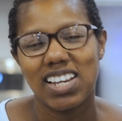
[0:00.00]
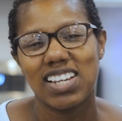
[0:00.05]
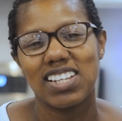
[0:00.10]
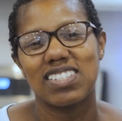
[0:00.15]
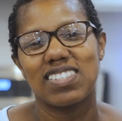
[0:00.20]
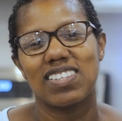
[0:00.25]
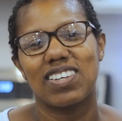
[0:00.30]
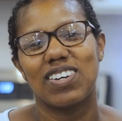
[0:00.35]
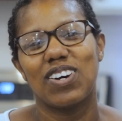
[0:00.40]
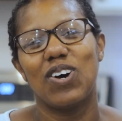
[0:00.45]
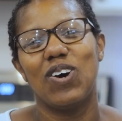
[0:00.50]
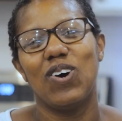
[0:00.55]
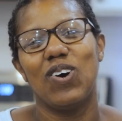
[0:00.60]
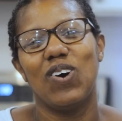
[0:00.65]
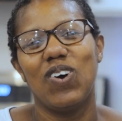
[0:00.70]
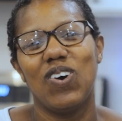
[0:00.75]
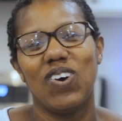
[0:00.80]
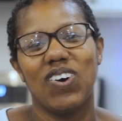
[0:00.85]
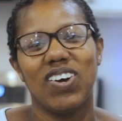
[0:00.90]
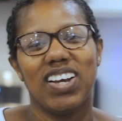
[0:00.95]
So
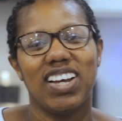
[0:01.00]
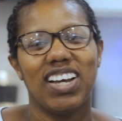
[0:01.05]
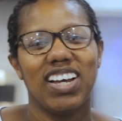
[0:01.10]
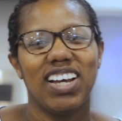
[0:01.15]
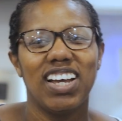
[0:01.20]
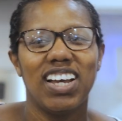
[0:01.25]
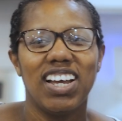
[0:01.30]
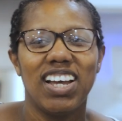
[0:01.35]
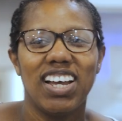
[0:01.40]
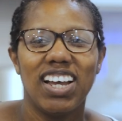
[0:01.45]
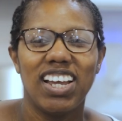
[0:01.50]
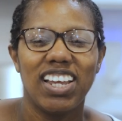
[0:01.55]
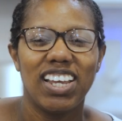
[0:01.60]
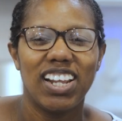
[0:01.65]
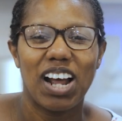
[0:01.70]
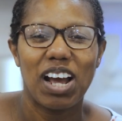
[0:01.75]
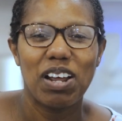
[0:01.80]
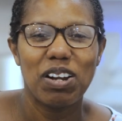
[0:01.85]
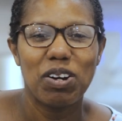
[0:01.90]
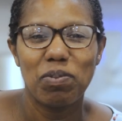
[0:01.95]

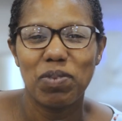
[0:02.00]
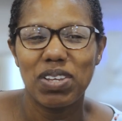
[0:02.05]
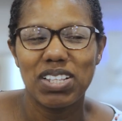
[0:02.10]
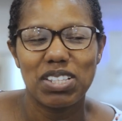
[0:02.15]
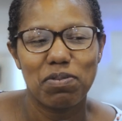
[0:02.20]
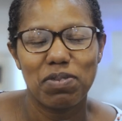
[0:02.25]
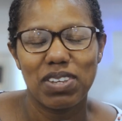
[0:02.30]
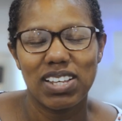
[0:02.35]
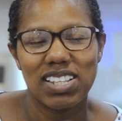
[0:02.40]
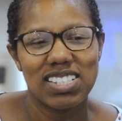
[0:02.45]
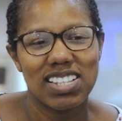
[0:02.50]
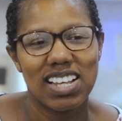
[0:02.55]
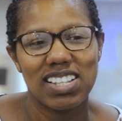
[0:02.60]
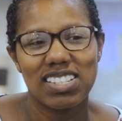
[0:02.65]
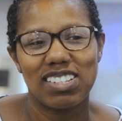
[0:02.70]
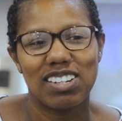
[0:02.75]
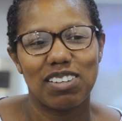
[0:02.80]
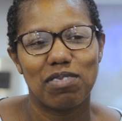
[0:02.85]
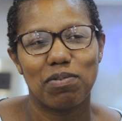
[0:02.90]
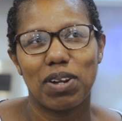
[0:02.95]
I don't mean to be
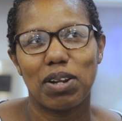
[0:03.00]
insensitive,